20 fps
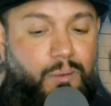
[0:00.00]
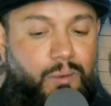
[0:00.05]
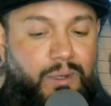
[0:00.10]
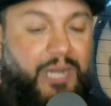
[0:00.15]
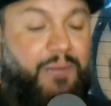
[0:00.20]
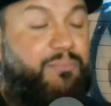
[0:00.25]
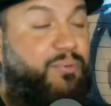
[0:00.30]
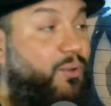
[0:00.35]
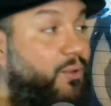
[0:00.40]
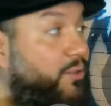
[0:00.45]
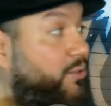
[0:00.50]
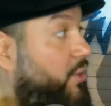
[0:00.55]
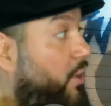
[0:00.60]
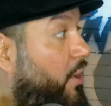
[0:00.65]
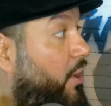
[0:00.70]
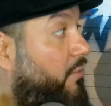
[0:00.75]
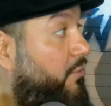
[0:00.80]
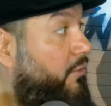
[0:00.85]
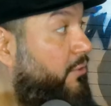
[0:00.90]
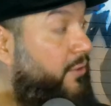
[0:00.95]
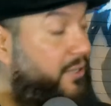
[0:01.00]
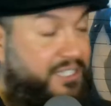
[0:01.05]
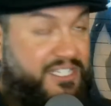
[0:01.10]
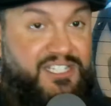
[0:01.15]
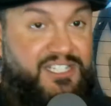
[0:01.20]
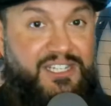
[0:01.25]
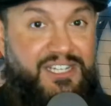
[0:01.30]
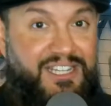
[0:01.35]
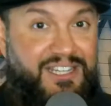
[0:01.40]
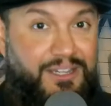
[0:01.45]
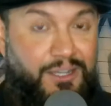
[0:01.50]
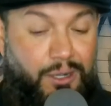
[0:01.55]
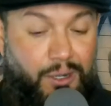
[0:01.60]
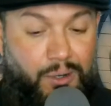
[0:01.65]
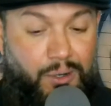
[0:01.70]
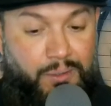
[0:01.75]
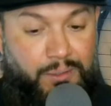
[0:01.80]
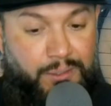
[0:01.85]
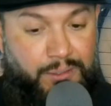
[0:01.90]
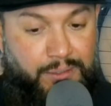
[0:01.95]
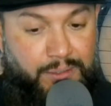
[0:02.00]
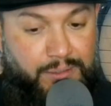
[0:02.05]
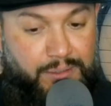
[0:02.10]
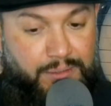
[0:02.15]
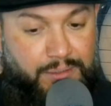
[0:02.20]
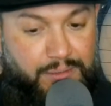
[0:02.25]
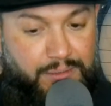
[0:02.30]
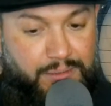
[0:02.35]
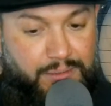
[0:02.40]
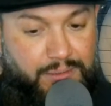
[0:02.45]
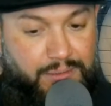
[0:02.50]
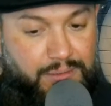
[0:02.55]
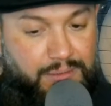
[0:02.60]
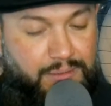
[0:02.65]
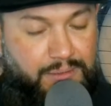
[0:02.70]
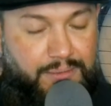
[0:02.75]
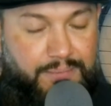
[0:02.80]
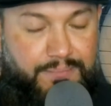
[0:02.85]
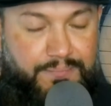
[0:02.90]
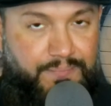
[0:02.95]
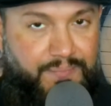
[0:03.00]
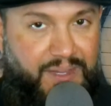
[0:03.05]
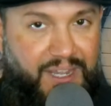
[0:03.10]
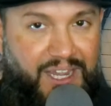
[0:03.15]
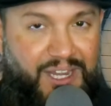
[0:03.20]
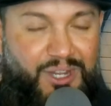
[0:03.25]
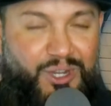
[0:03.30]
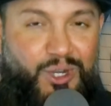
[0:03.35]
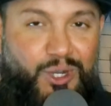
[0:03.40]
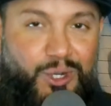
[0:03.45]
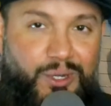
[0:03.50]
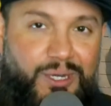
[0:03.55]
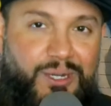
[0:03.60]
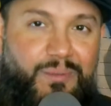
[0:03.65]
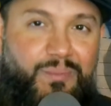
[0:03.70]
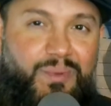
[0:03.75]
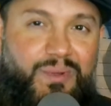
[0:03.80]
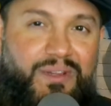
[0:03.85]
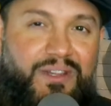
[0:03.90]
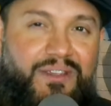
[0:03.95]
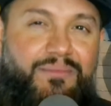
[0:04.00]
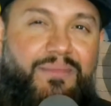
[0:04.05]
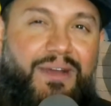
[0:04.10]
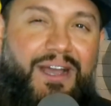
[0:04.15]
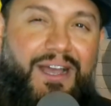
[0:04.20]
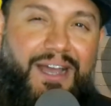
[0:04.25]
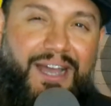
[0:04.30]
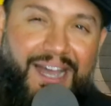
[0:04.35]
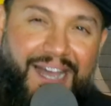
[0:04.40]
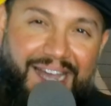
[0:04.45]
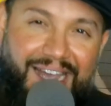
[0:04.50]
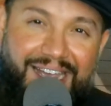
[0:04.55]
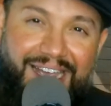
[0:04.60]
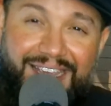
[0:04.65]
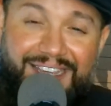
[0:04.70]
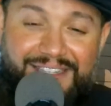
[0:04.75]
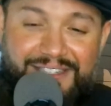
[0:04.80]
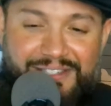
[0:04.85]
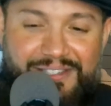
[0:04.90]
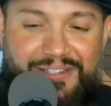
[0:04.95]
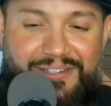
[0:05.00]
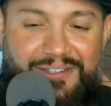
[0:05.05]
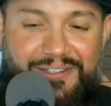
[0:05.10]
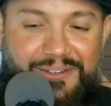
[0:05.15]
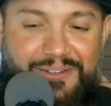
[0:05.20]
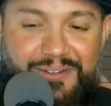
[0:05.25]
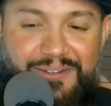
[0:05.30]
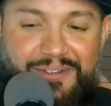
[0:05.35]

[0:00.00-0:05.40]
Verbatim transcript: When I pulled over and seen the owner, I couldn't believe my eyes.